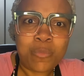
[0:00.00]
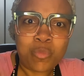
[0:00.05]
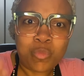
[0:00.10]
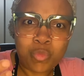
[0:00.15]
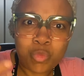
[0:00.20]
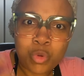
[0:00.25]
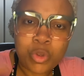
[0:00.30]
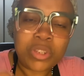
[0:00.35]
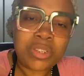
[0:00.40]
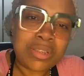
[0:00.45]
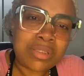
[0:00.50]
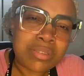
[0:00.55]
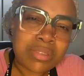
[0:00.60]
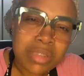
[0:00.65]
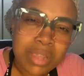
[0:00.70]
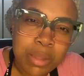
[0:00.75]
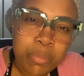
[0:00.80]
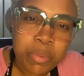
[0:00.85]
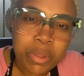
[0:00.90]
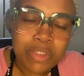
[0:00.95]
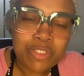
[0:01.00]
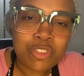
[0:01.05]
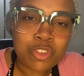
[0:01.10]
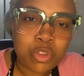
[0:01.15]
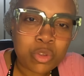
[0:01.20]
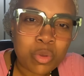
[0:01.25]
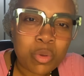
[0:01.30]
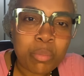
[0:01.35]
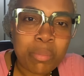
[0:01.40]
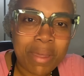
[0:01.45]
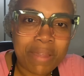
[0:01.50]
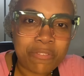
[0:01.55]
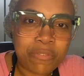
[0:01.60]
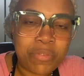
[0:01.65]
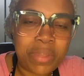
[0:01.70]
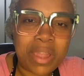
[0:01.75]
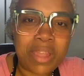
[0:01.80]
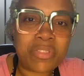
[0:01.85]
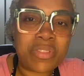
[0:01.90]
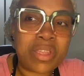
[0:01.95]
really deep into my faith